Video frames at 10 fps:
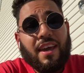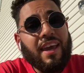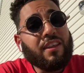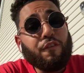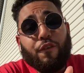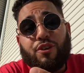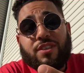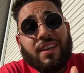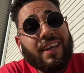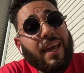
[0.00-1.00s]
In the first
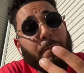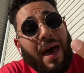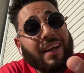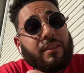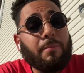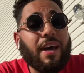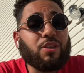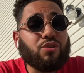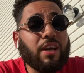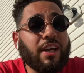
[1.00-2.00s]
inning, he had back-to-back
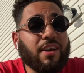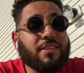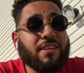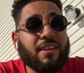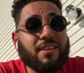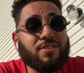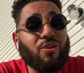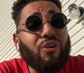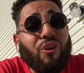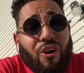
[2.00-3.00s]
strikeouts to
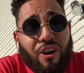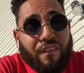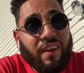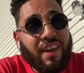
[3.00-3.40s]
start it off.